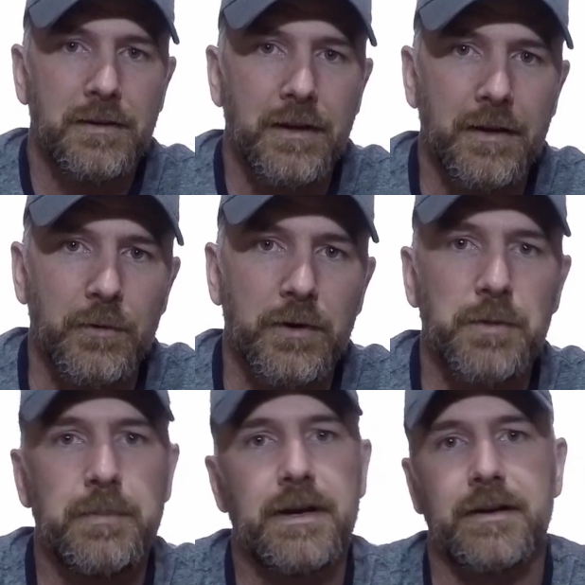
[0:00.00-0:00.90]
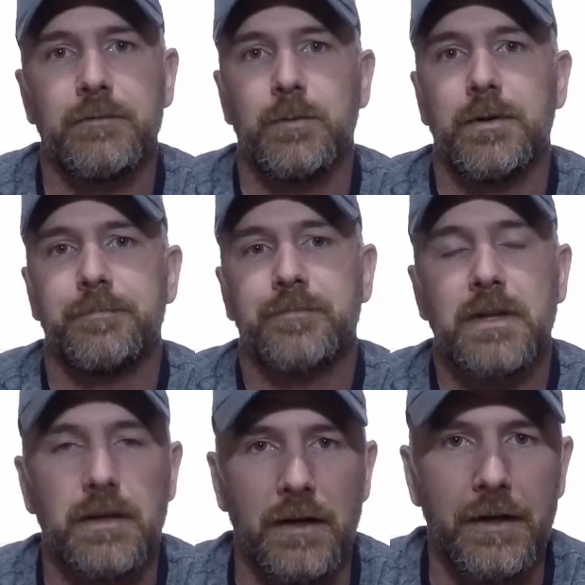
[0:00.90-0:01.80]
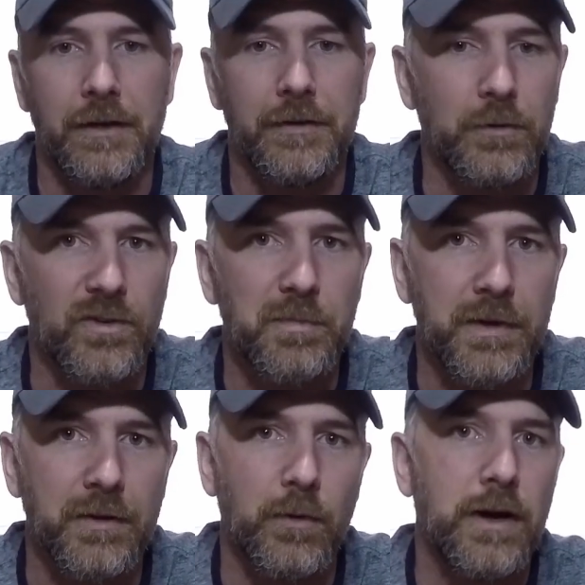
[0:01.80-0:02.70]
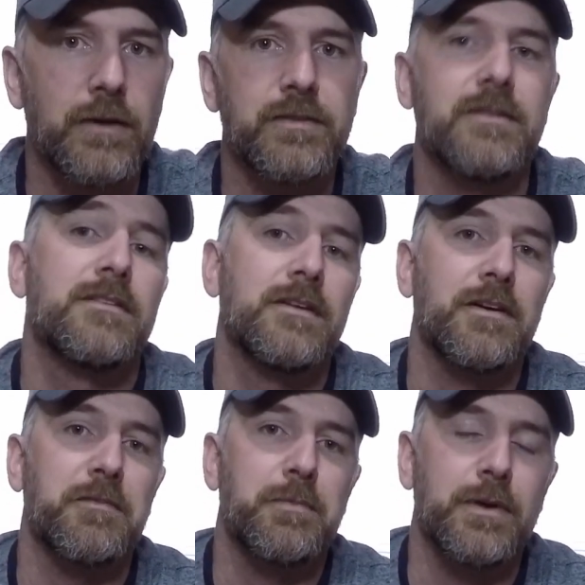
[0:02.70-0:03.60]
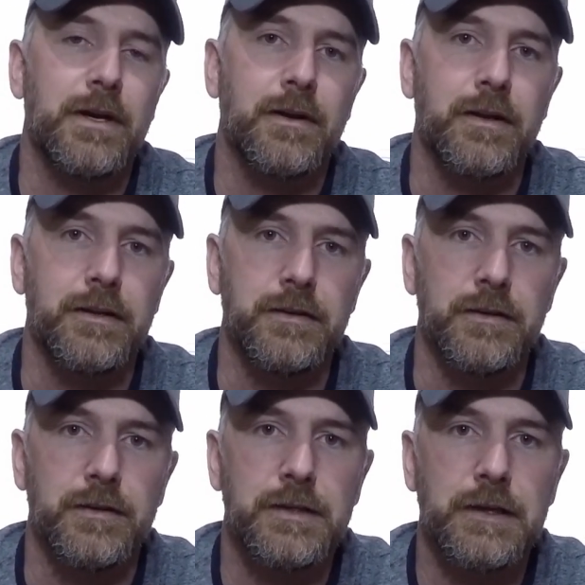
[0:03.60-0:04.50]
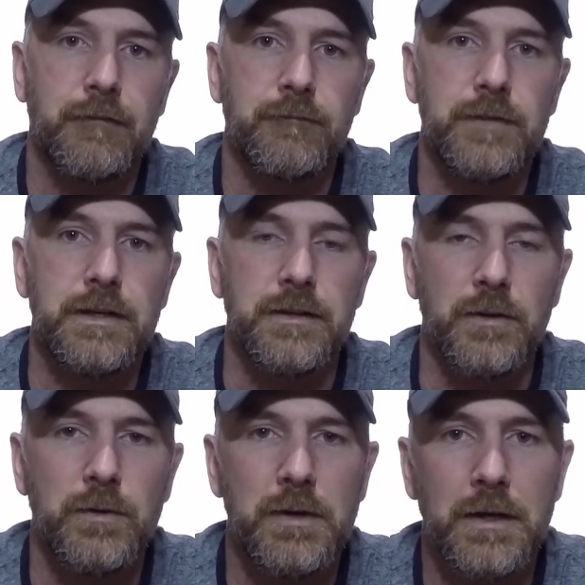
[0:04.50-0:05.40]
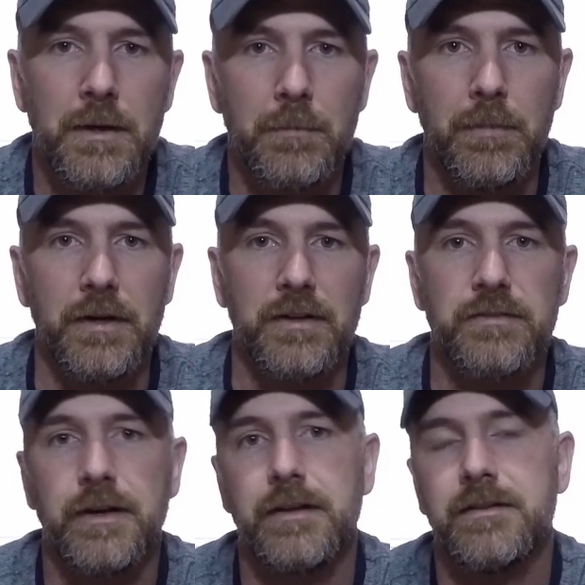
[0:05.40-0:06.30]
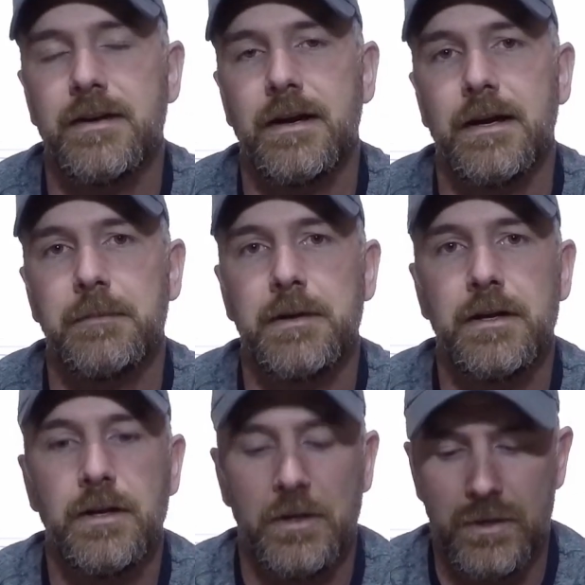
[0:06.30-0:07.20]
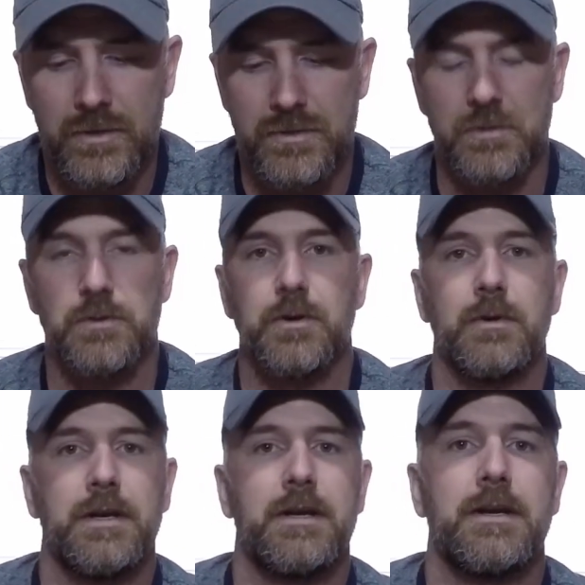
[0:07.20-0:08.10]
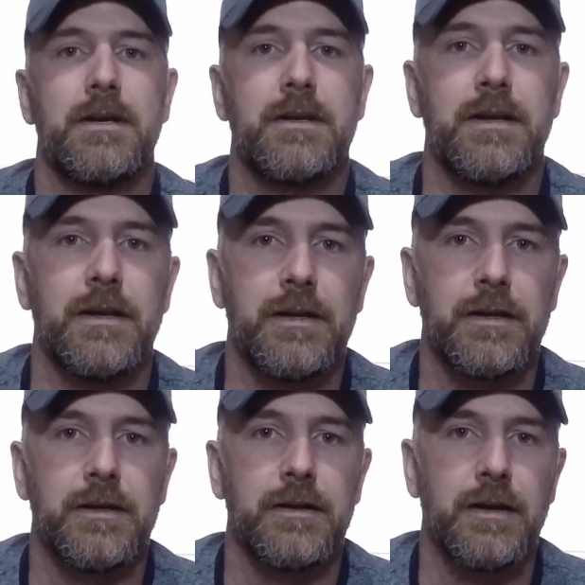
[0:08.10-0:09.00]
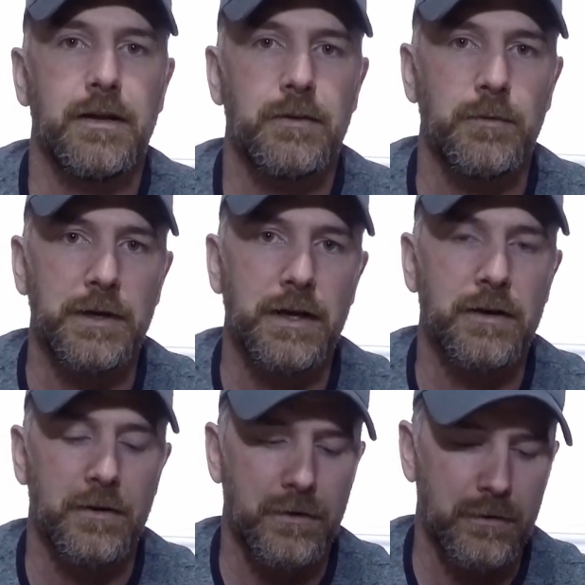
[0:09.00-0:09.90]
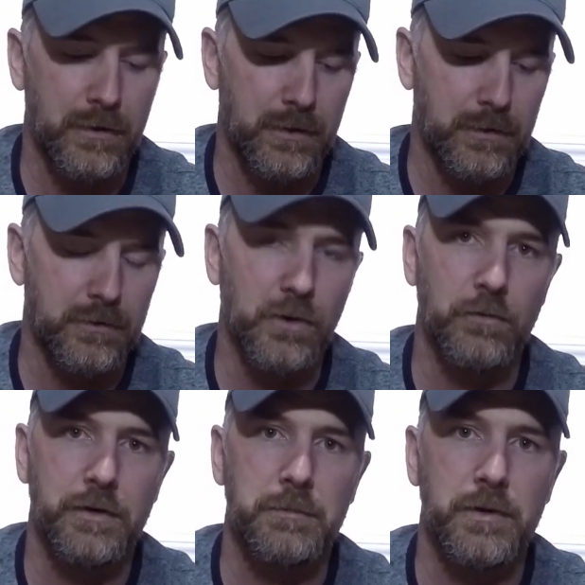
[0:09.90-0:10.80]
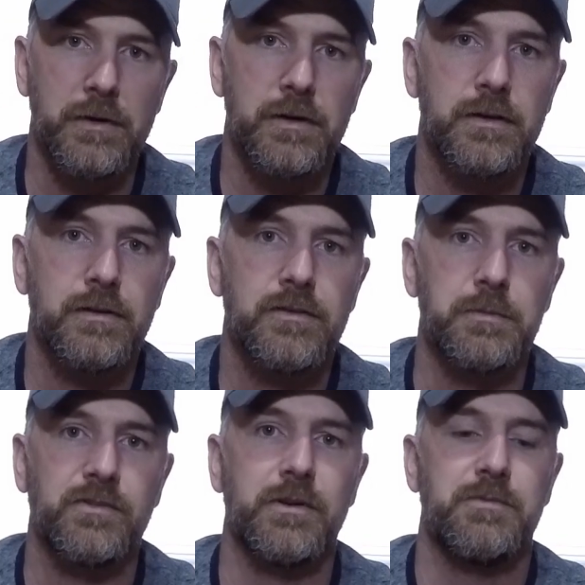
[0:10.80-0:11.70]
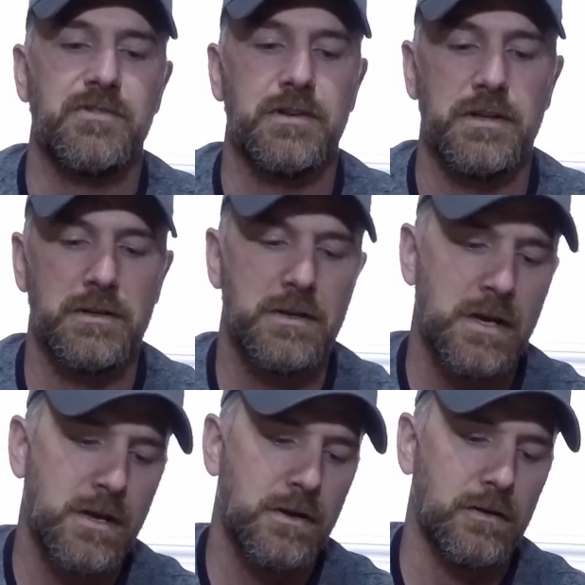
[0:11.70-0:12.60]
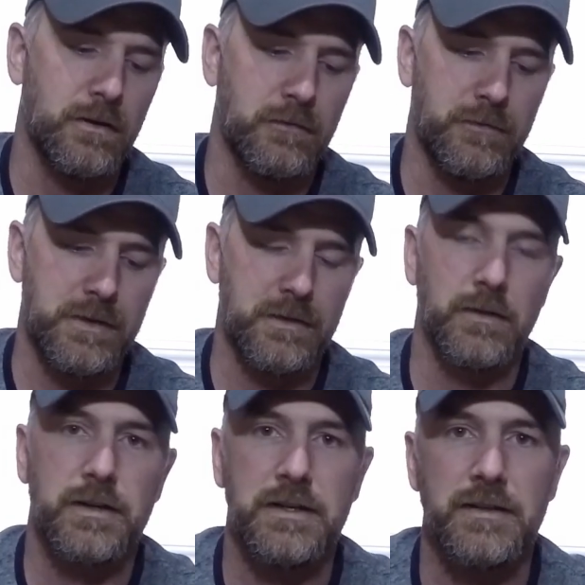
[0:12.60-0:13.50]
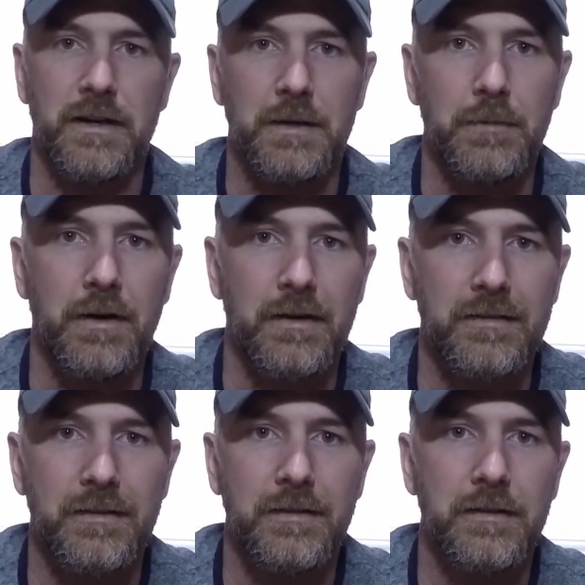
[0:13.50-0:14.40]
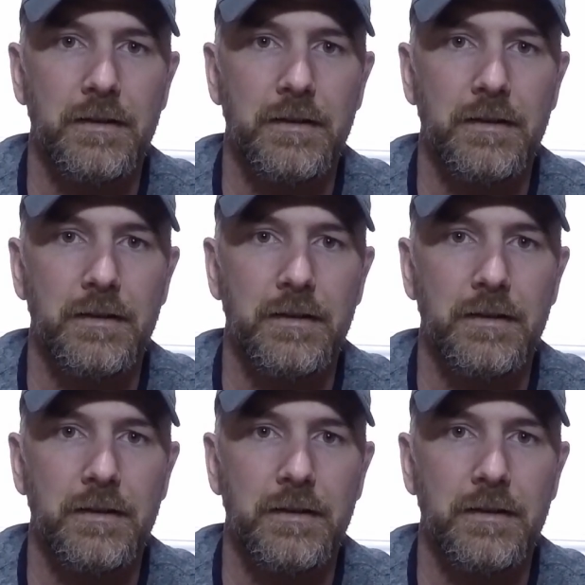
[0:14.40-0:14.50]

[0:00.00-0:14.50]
Hey, welcome back everyone. I know it's been a while since I've put out a uh, video, but it's finally time to go ahead and we got our uh, November subscription in of the Lucky Tackle Box